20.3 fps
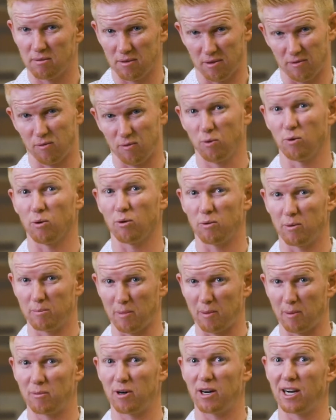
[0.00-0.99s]
The fool,
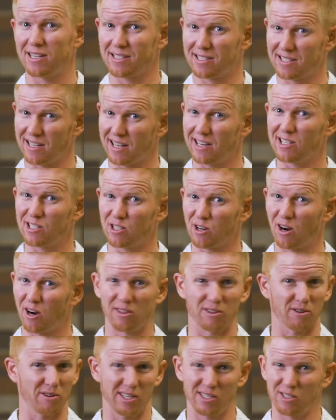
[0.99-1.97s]
remember, has said in his
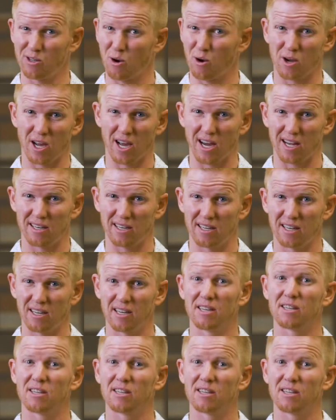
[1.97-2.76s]
heart there is no God.